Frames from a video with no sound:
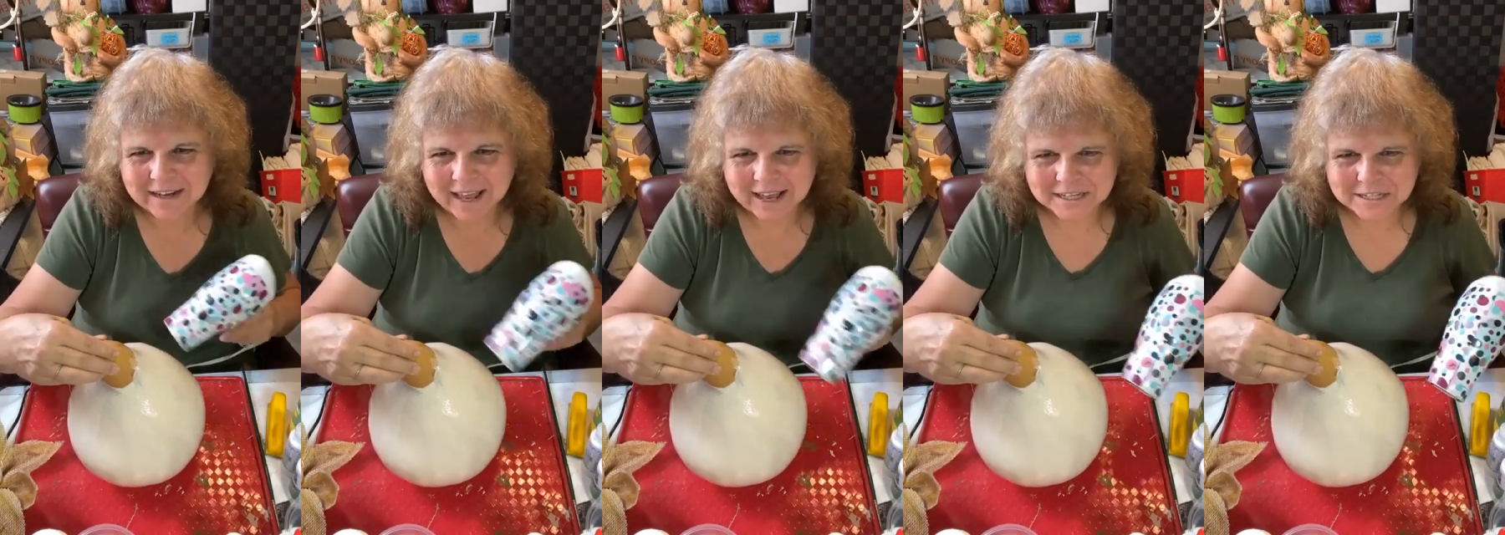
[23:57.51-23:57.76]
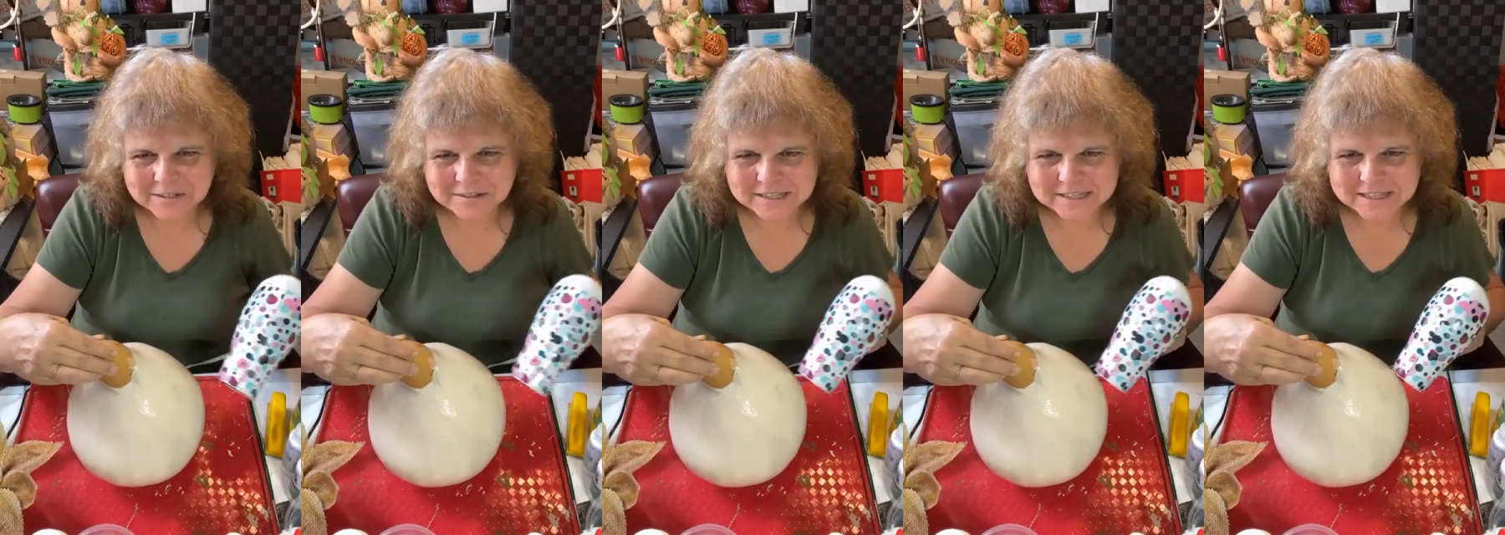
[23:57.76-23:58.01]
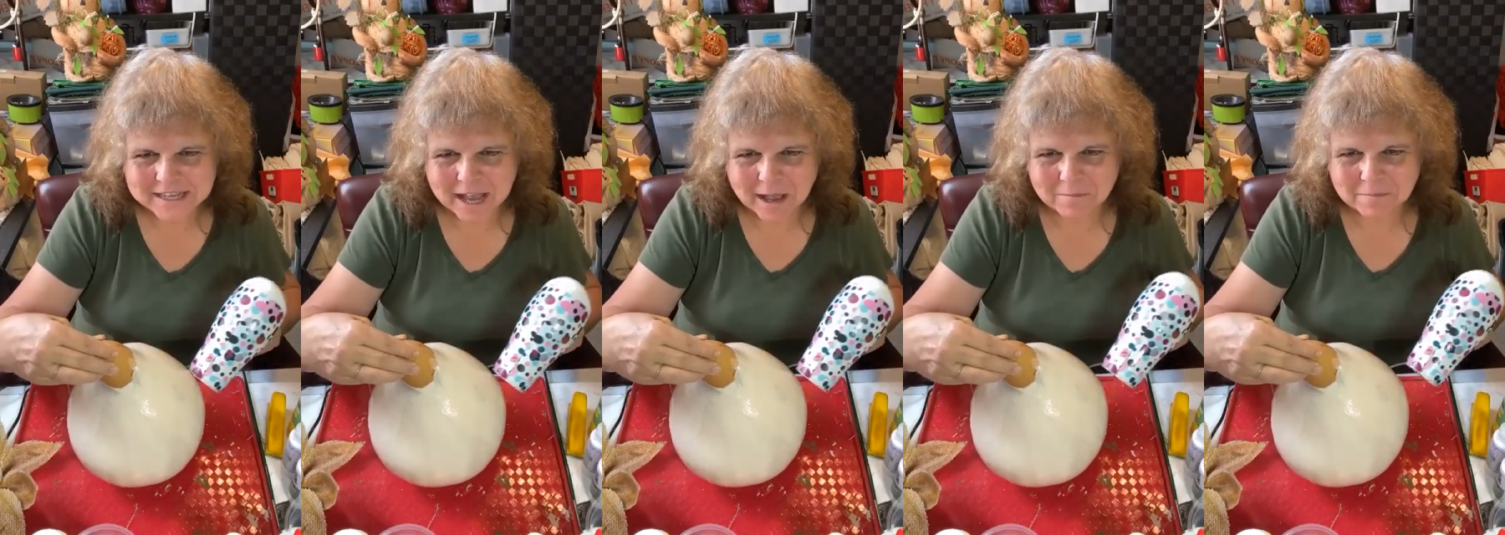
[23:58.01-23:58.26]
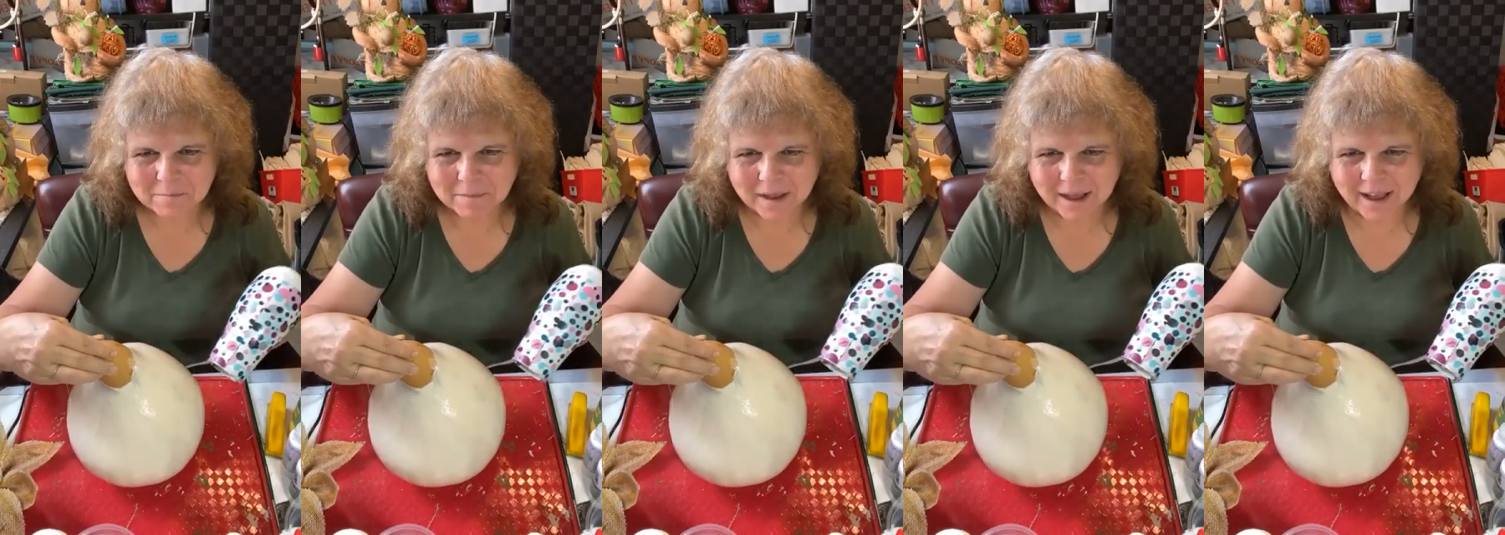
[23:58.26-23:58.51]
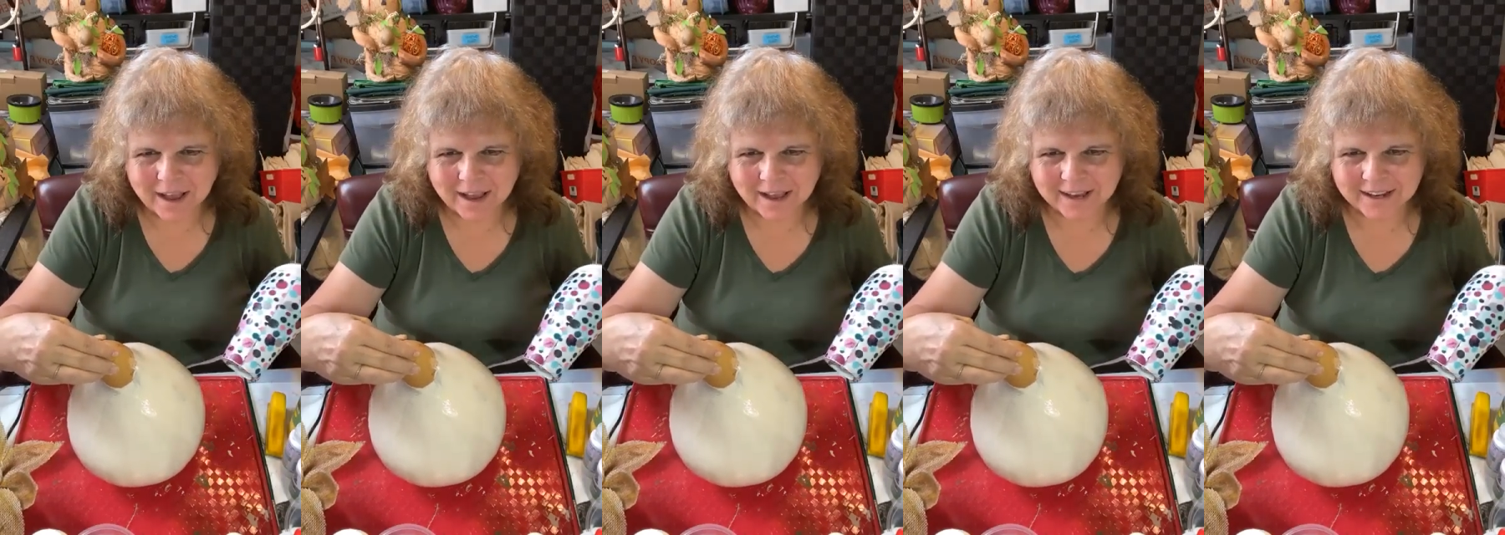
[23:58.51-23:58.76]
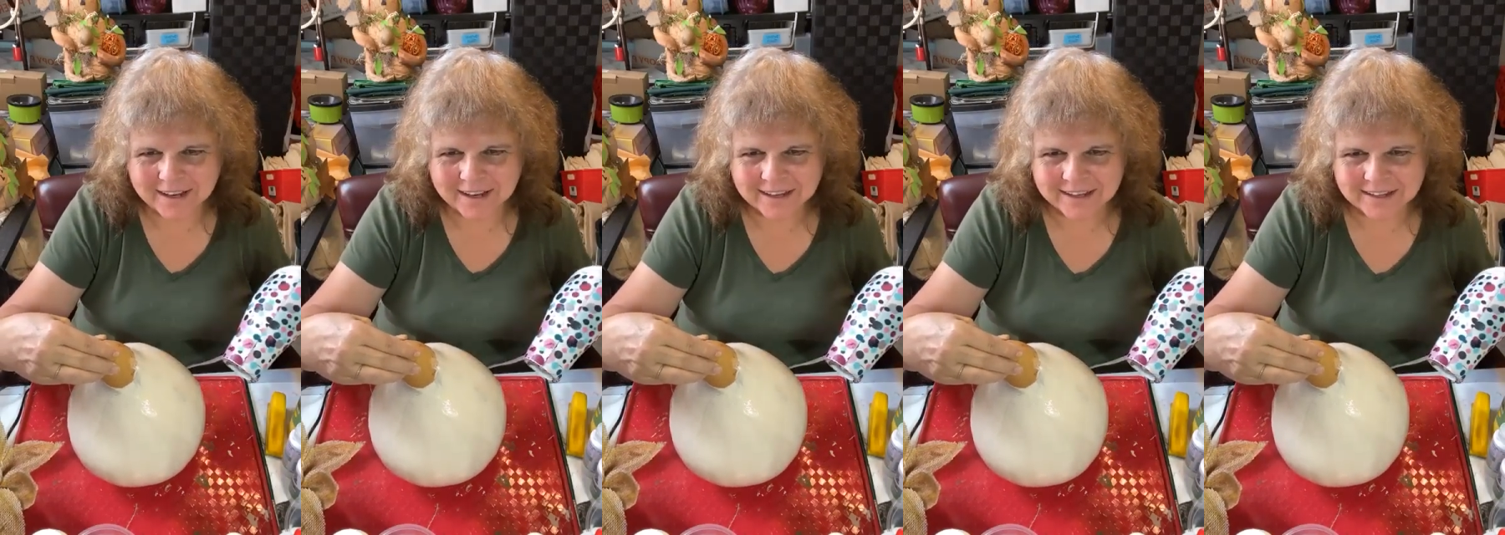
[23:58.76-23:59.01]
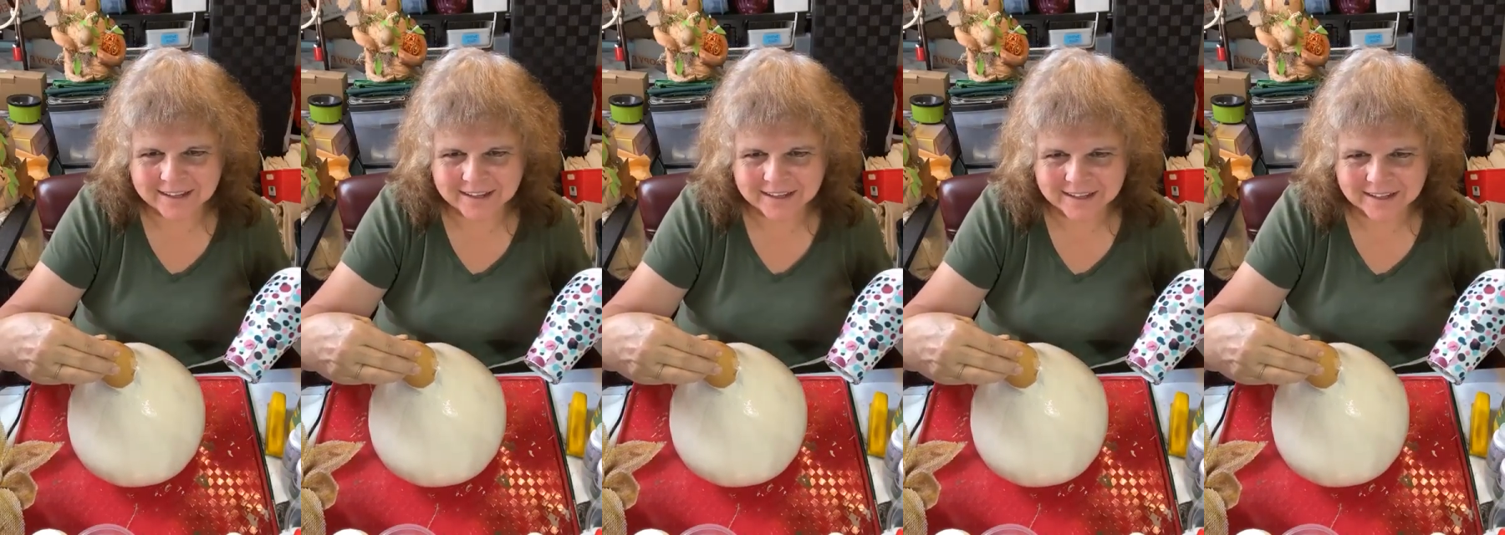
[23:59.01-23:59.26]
glad you stopped by.